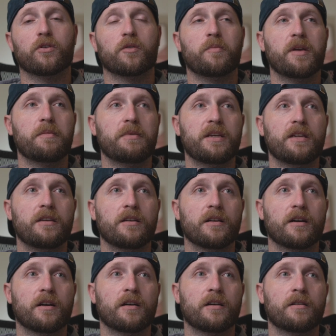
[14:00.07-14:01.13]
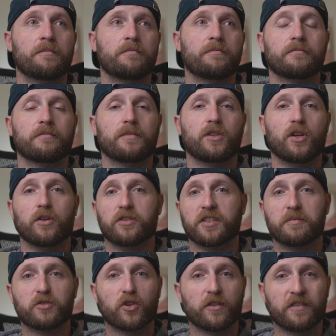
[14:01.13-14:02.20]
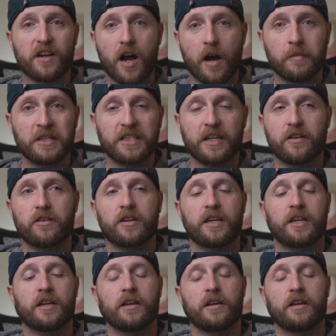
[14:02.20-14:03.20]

maybe some sort of commentary.